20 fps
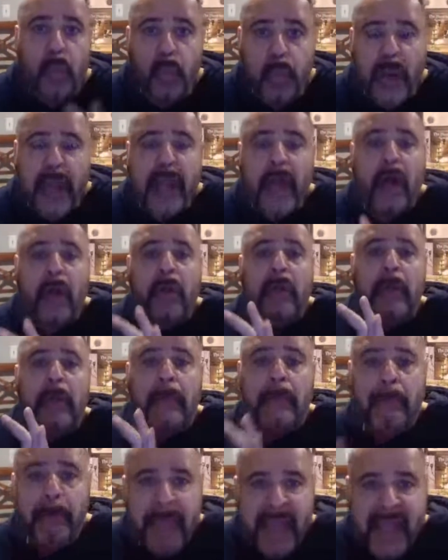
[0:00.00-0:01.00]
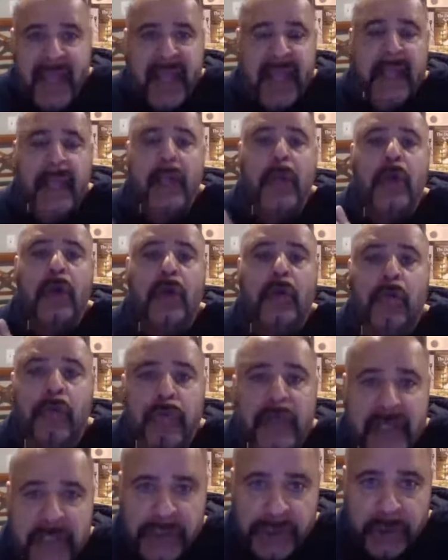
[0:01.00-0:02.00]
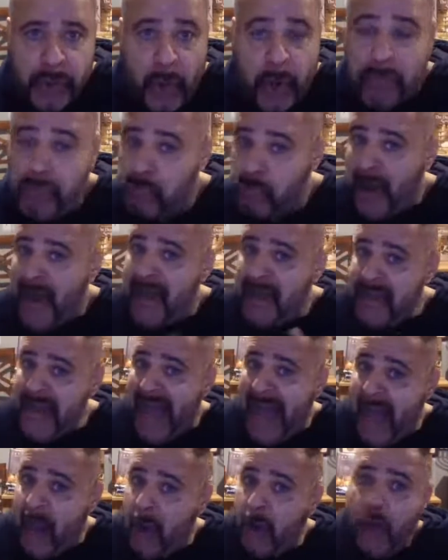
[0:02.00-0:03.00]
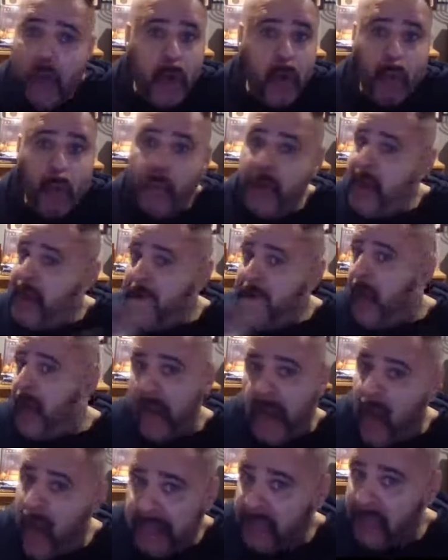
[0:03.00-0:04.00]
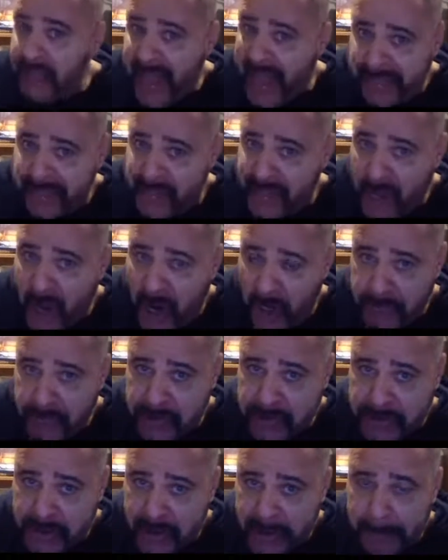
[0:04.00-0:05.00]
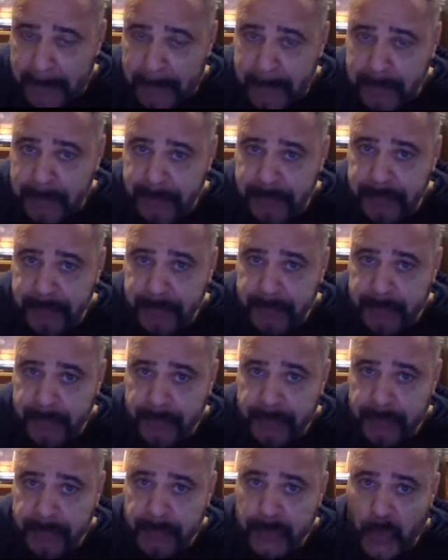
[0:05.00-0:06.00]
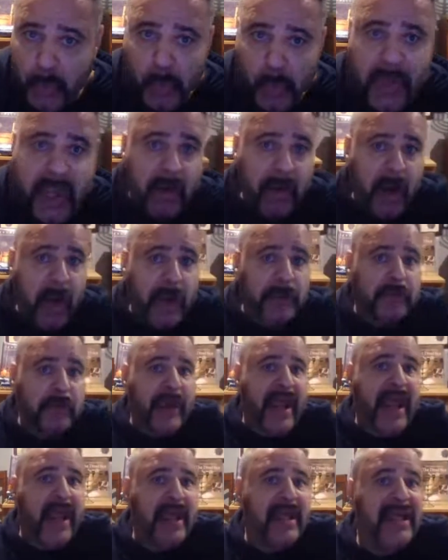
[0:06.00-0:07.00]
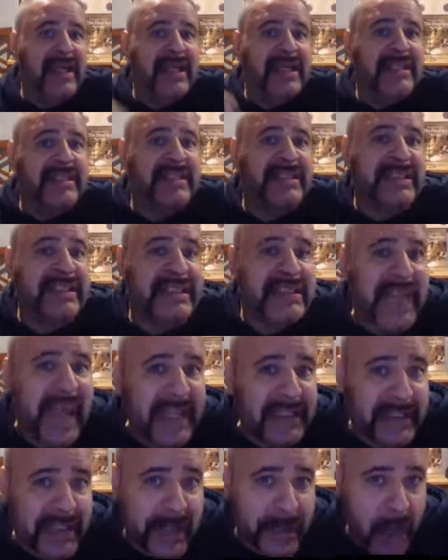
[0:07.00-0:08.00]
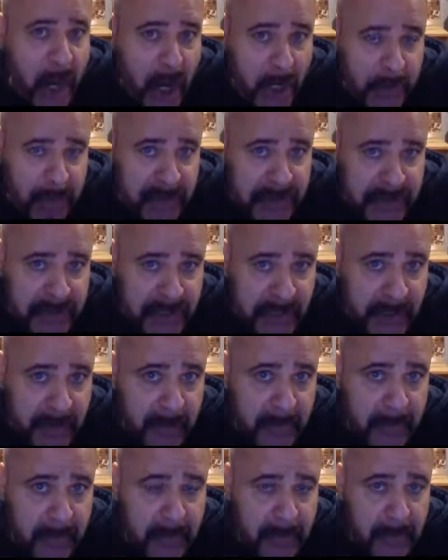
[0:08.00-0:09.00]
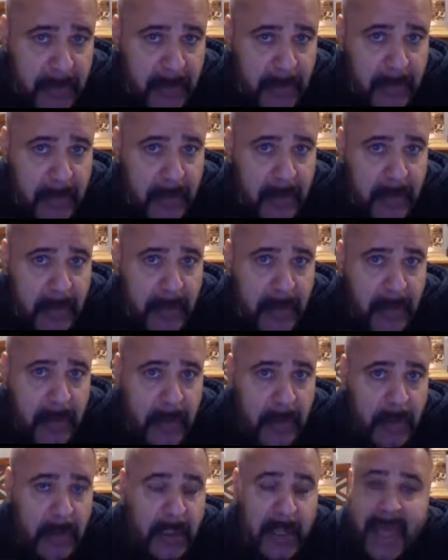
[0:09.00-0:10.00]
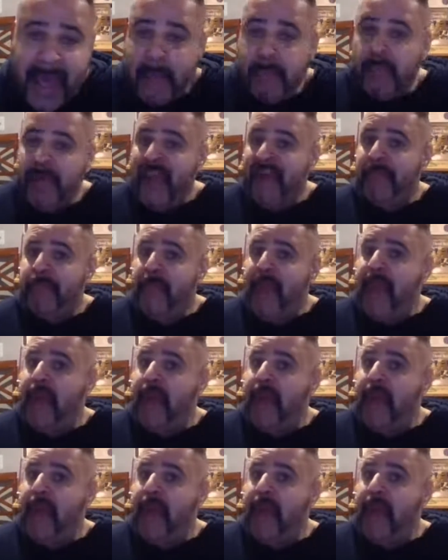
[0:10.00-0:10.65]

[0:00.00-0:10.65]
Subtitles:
will be restored. Right now, we are not under that theocracy. We are under a Satanocracy. And we have